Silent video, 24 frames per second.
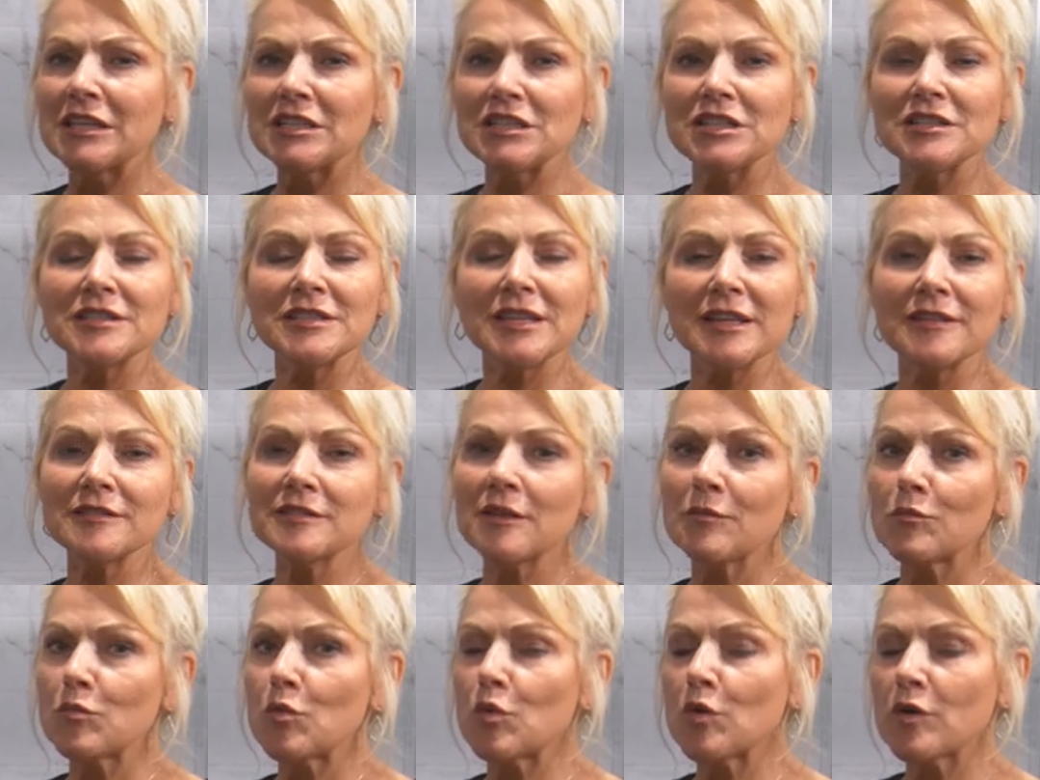Just gives
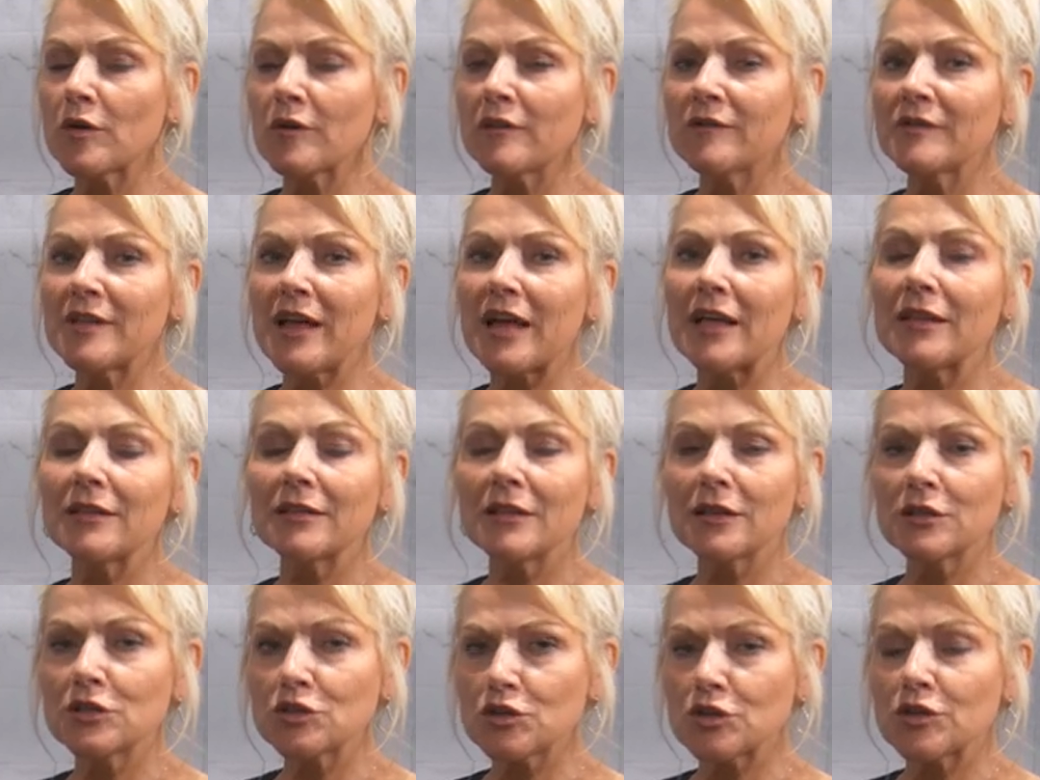it more of that
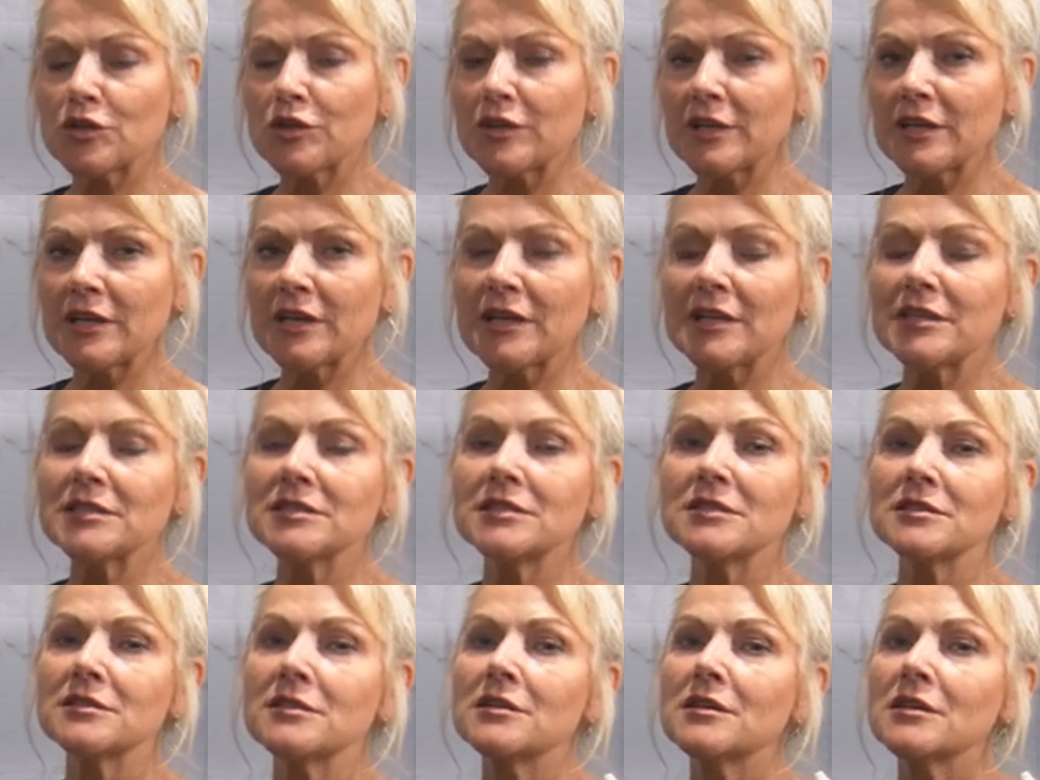
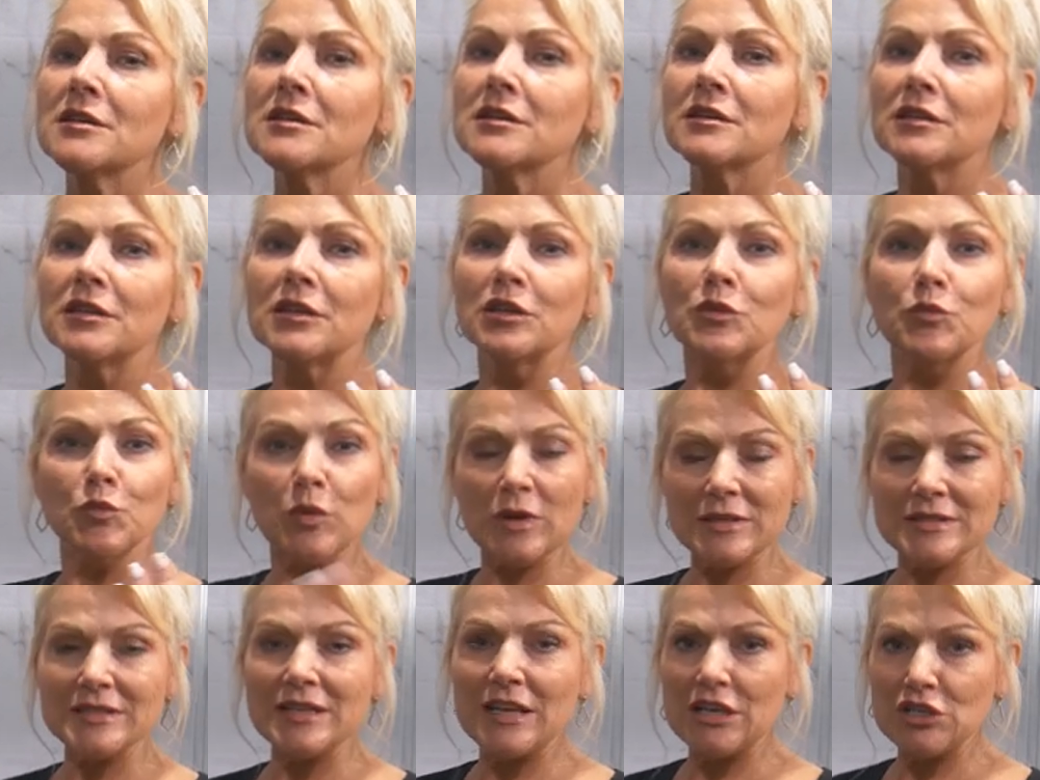luxurious
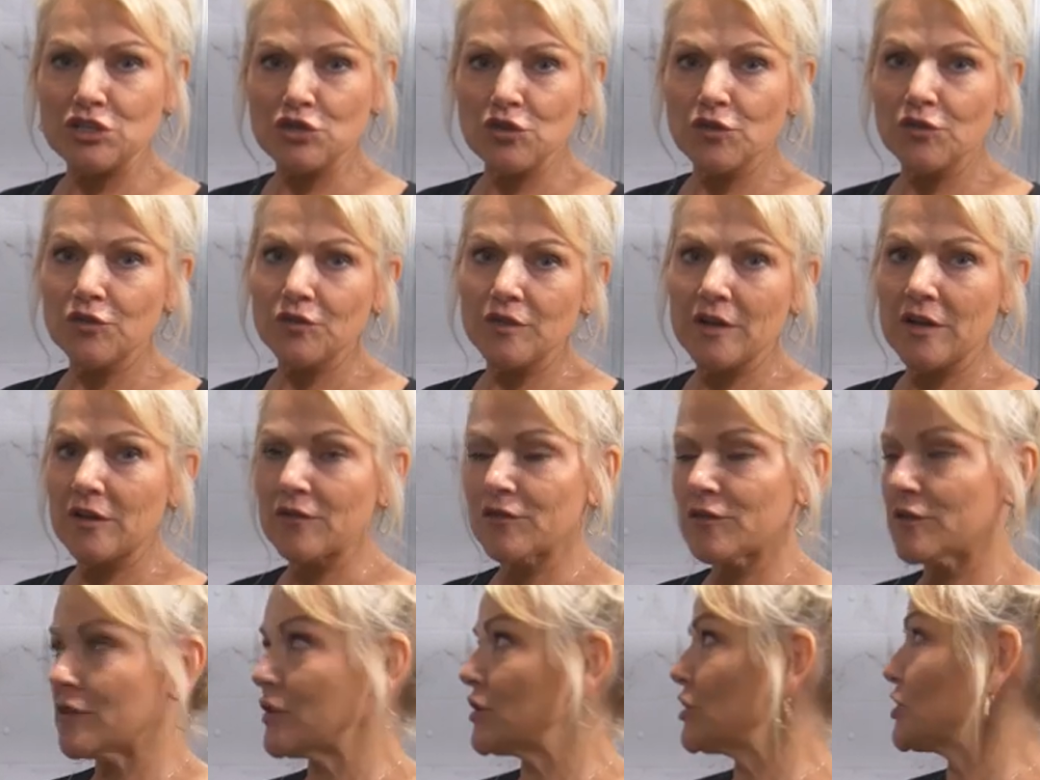residential feel
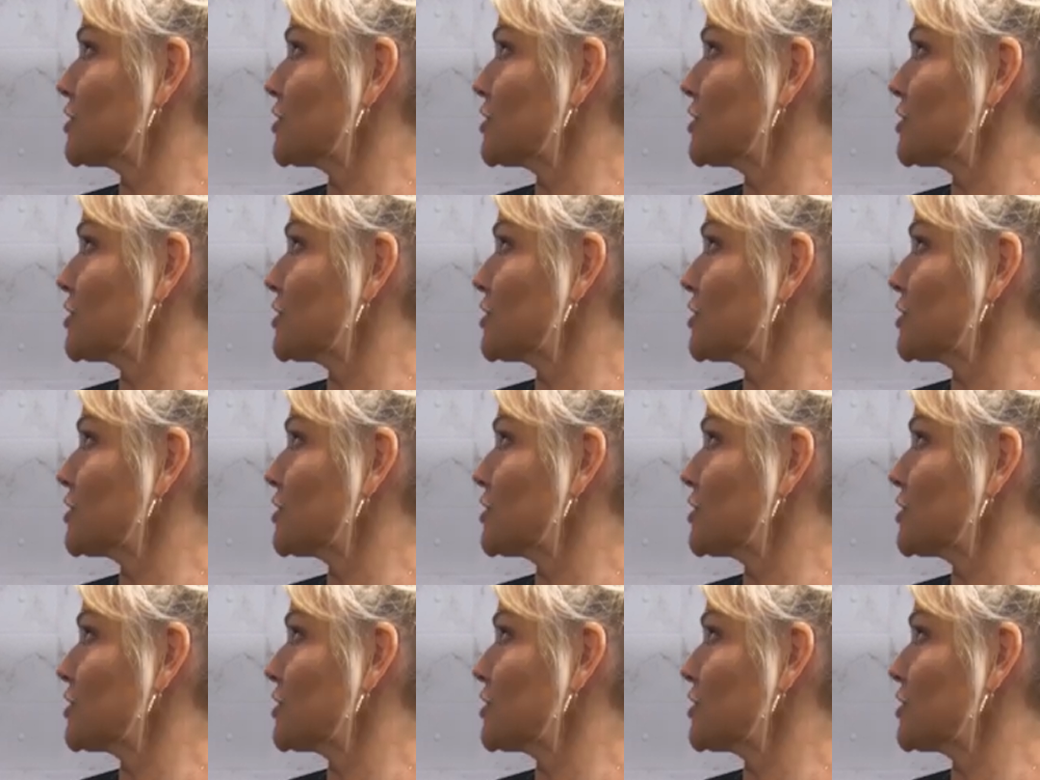for the